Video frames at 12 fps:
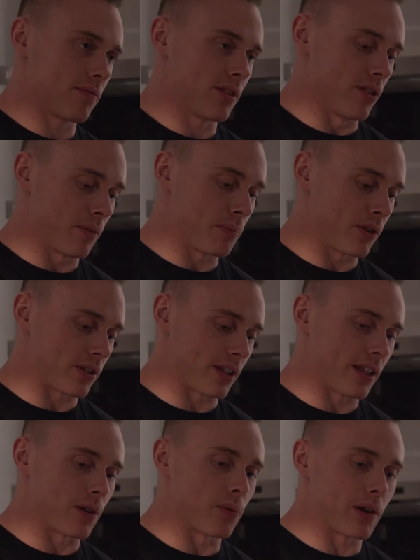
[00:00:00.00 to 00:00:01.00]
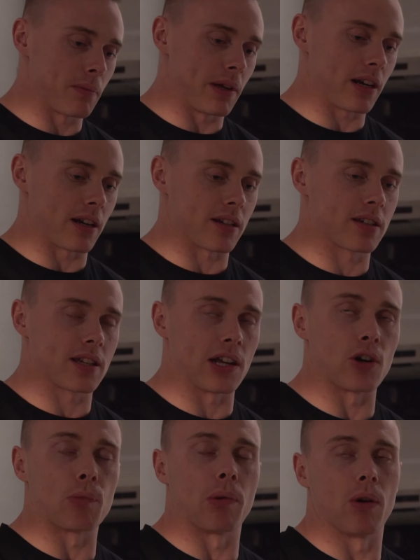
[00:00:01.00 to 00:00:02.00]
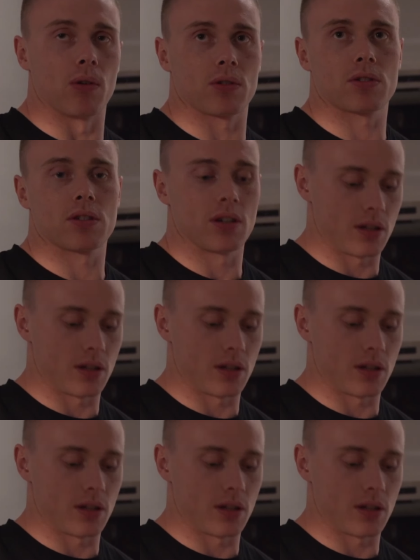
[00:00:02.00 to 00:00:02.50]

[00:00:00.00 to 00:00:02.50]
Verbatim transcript: you know, because I didn't want to make like skier balls